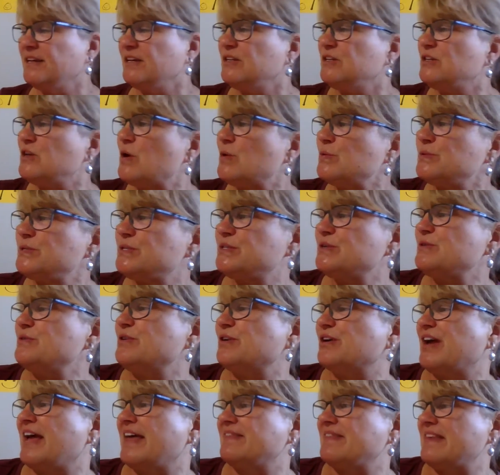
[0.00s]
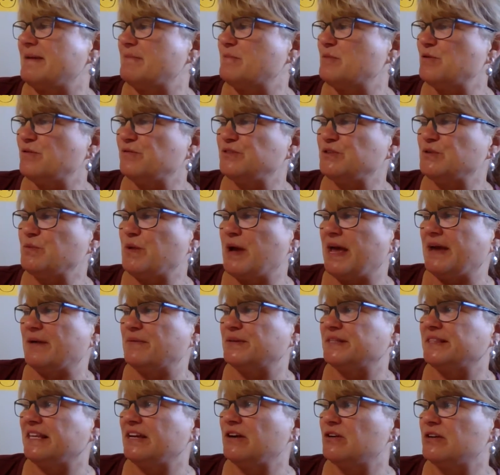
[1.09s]
No sooner had they moved away
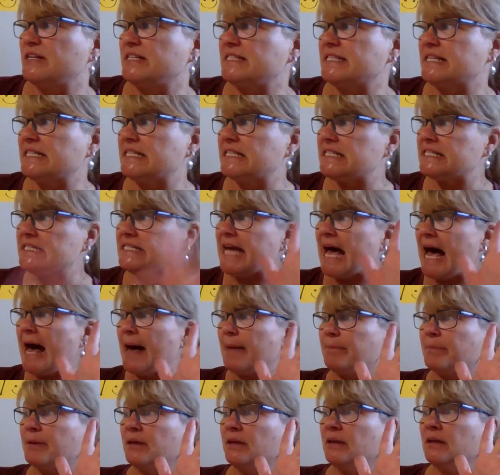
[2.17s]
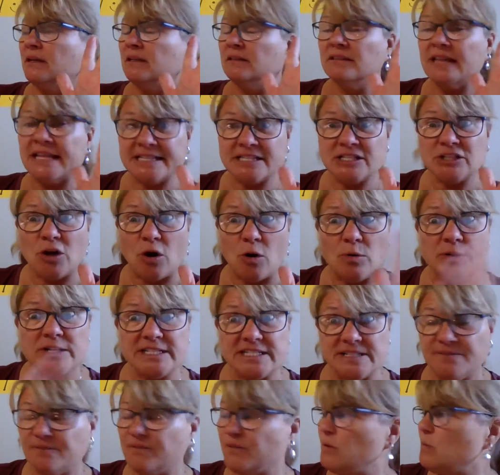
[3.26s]
when Larry said, "Stop! Let's go a
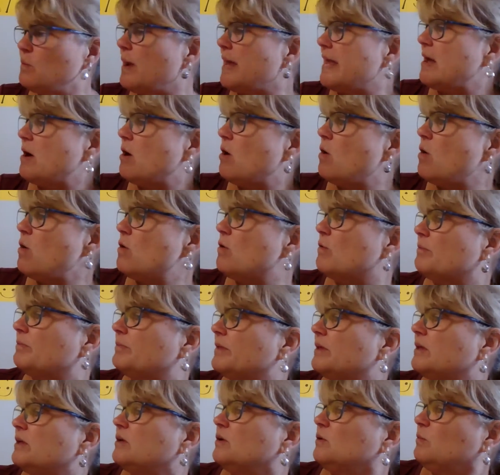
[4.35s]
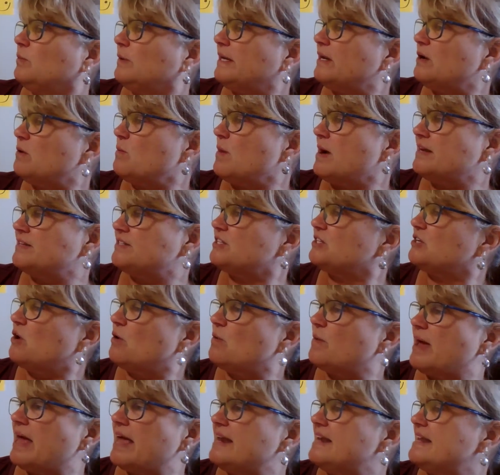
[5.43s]
different way home. We don't want to
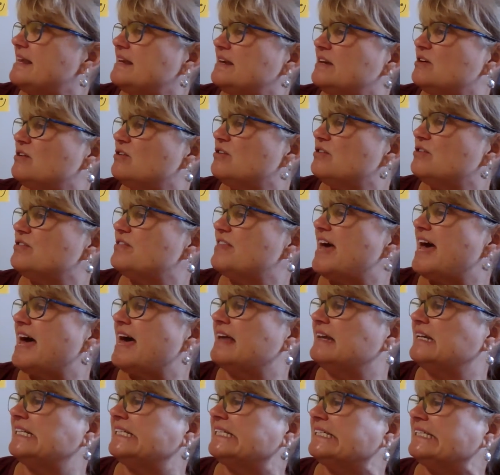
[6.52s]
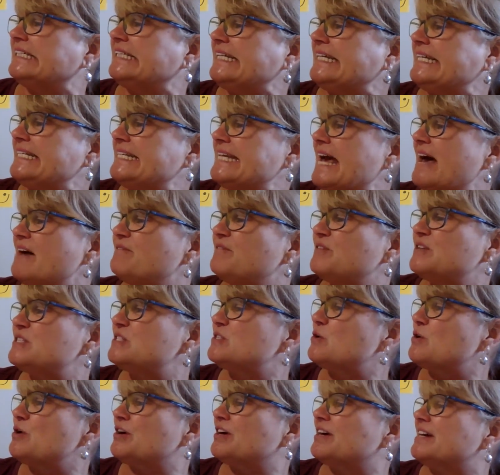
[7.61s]
go any nearer that
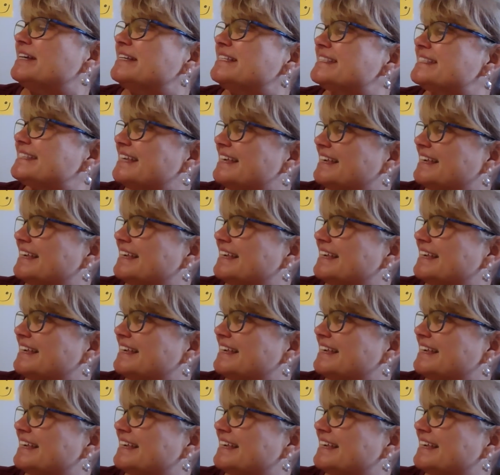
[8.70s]
Edaphosaurus."